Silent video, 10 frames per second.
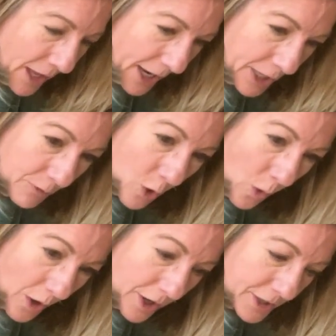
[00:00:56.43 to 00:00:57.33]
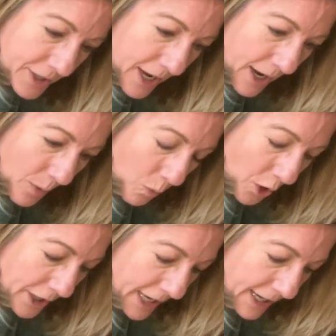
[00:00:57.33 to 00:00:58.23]
And of course,
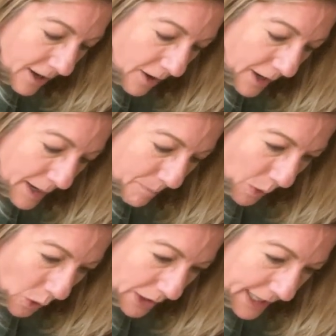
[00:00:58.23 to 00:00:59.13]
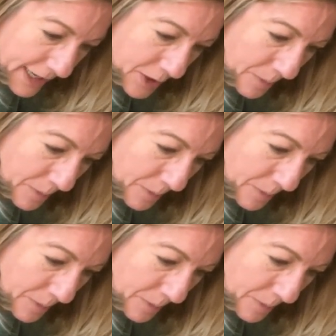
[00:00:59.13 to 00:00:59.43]
working on pulling in your